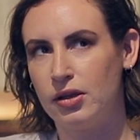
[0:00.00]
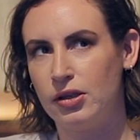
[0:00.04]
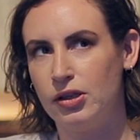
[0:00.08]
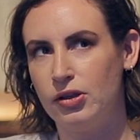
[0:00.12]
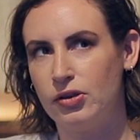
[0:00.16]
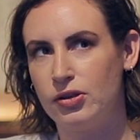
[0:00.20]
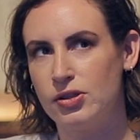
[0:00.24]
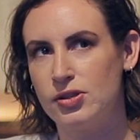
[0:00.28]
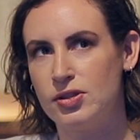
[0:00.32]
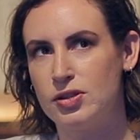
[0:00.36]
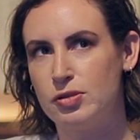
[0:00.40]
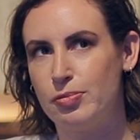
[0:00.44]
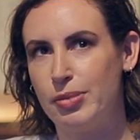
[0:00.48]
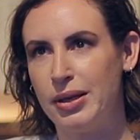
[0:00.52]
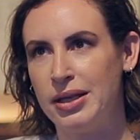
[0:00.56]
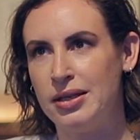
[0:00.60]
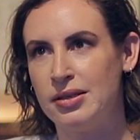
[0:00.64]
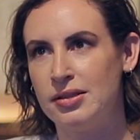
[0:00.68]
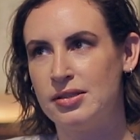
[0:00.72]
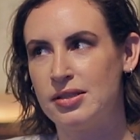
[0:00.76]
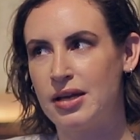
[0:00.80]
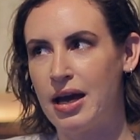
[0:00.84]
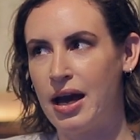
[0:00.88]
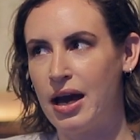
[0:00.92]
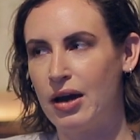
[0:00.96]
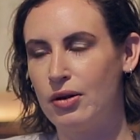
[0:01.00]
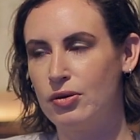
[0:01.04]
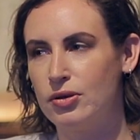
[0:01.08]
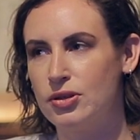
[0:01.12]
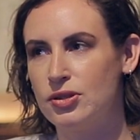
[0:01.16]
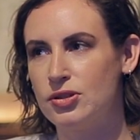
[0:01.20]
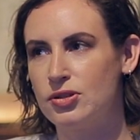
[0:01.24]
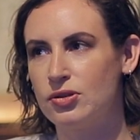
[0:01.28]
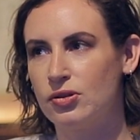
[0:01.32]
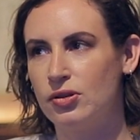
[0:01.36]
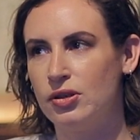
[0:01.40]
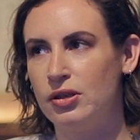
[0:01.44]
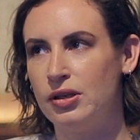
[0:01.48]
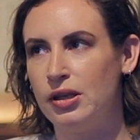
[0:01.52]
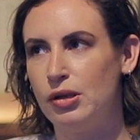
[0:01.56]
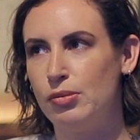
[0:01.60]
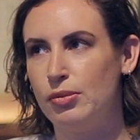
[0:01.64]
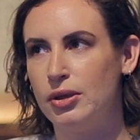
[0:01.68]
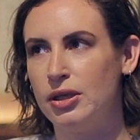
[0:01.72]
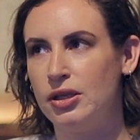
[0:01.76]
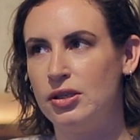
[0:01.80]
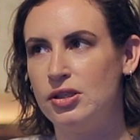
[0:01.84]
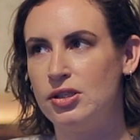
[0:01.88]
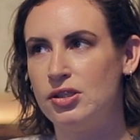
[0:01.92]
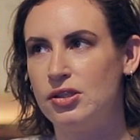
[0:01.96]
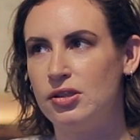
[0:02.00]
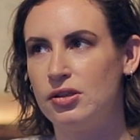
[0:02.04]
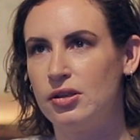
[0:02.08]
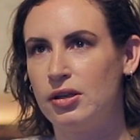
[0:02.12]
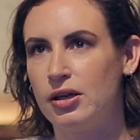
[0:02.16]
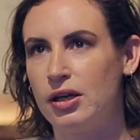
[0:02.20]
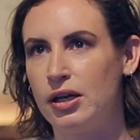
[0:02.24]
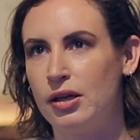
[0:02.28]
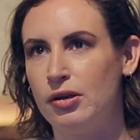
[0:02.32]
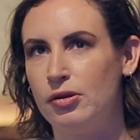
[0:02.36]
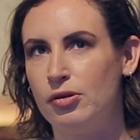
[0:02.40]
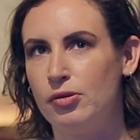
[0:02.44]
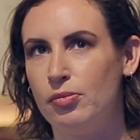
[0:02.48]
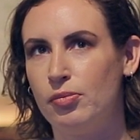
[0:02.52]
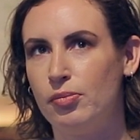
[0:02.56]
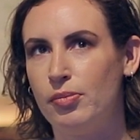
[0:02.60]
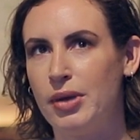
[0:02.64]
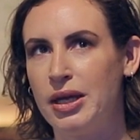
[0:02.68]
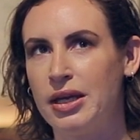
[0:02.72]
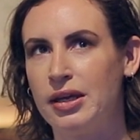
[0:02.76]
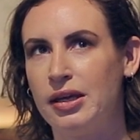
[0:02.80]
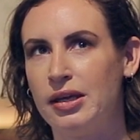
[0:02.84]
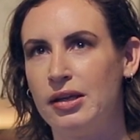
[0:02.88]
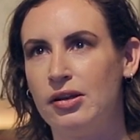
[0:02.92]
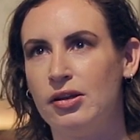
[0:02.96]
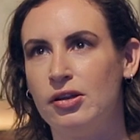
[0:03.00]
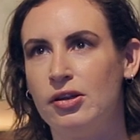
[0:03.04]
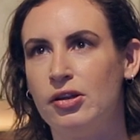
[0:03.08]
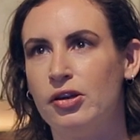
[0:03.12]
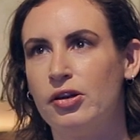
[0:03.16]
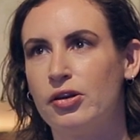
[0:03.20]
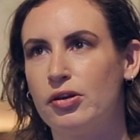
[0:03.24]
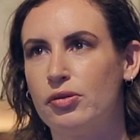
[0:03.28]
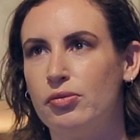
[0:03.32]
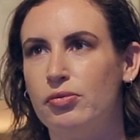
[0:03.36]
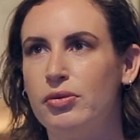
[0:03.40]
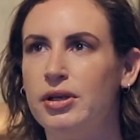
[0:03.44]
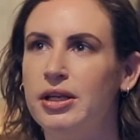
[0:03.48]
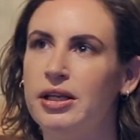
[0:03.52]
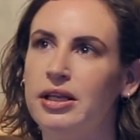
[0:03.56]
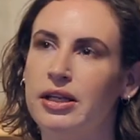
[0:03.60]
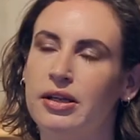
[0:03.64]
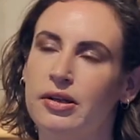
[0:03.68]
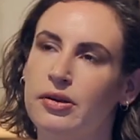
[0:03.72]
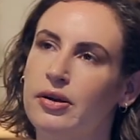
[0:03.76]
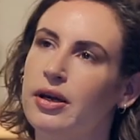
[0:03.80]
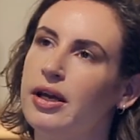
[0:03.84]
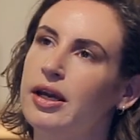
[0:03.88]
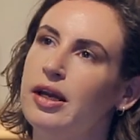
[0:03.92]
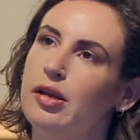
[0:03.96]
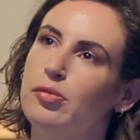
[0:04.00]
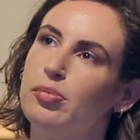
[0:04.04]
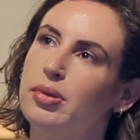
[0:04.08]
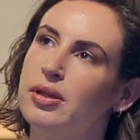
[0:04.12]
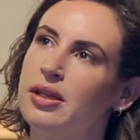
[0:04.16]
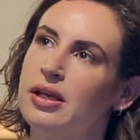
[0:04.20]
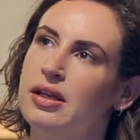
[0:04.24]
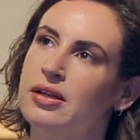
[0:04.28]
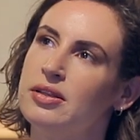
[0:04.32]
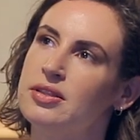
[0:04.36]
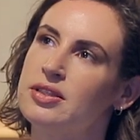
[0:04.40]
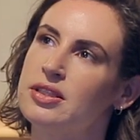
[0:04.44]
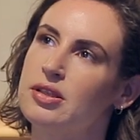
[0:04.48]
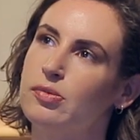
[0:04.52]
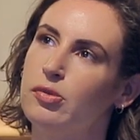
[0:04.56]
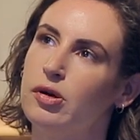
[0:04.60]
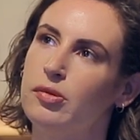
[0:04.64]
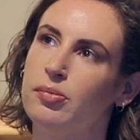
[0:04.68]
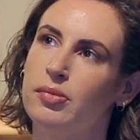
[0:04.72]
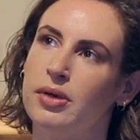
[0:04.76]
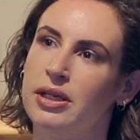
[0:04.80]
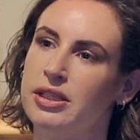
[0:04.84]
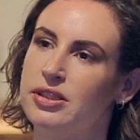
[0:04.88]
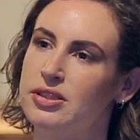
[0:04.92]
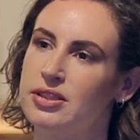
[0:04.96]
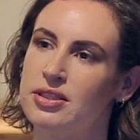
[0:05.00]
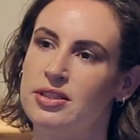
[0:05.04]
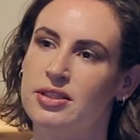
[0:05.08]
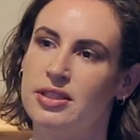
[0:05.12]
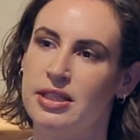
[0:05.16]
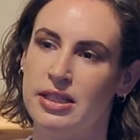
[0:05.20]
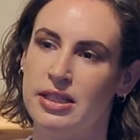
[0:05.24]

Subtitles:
You can spend hours on an image and make it look really great, but then someone might just